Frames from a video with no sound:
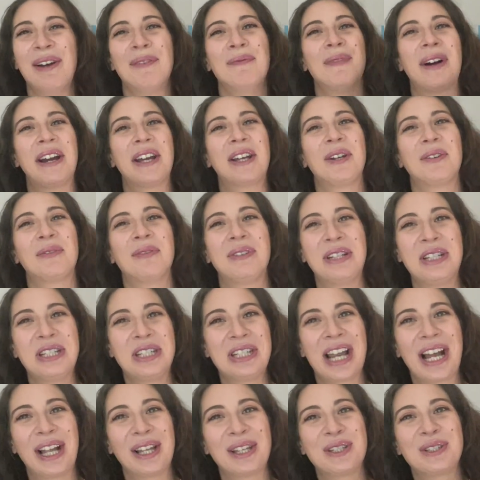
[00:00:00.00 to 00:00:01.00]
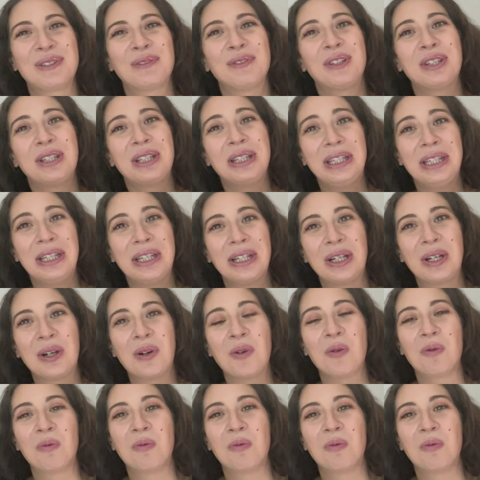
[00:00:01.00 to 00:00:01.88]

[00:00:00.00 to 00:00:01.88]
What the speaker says: My Goodreads challenge for the year